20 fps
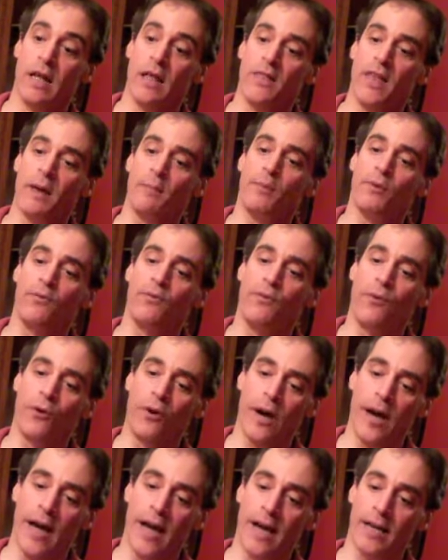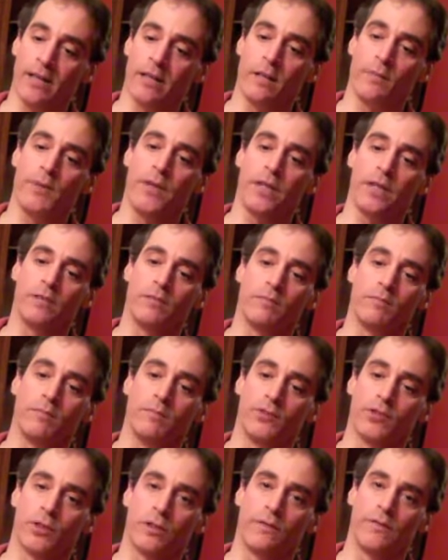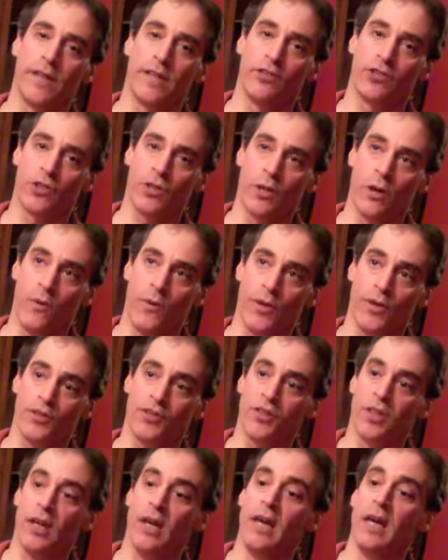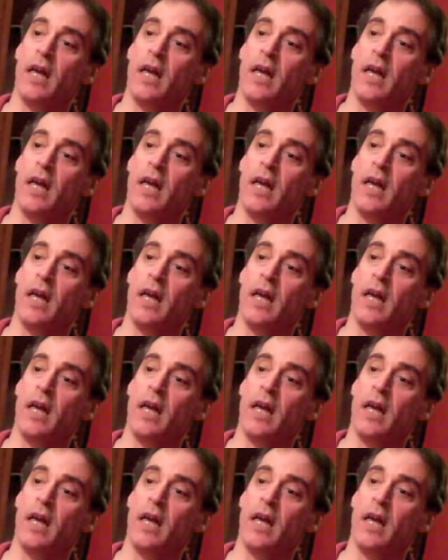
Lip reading: that beforehand, and opinion surveys show this,